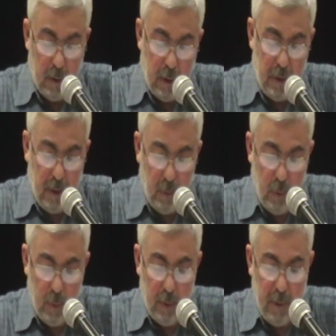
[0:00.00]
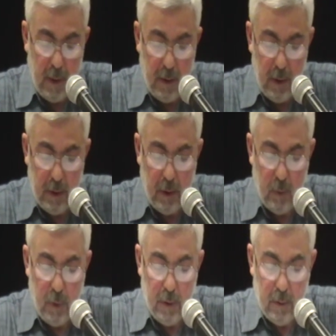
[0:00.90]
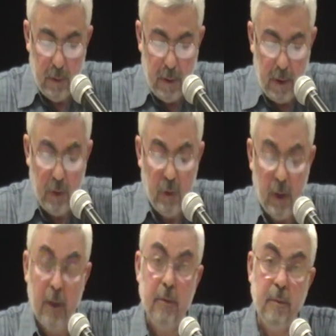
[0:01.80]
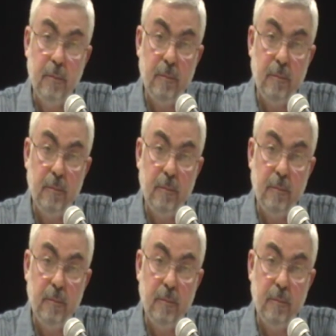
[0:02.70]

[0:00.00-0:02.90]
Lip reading: I think we will be dealing with Erdogan